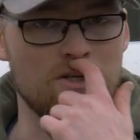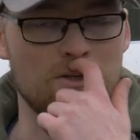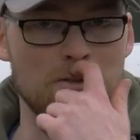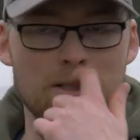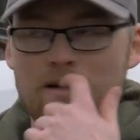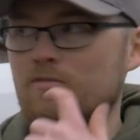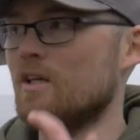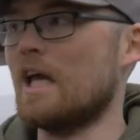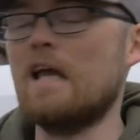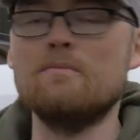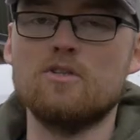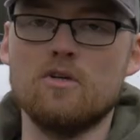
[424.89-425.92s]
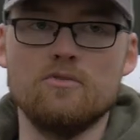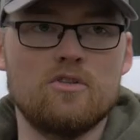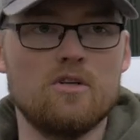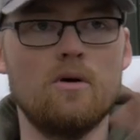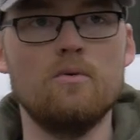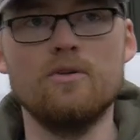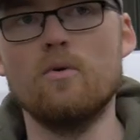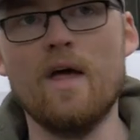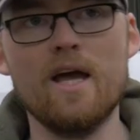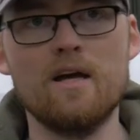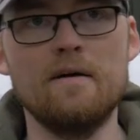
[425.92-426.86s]
you know, have your games console and all
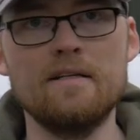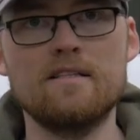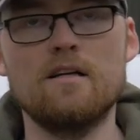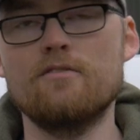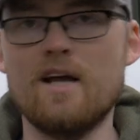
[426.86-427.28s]
that kind of stuff,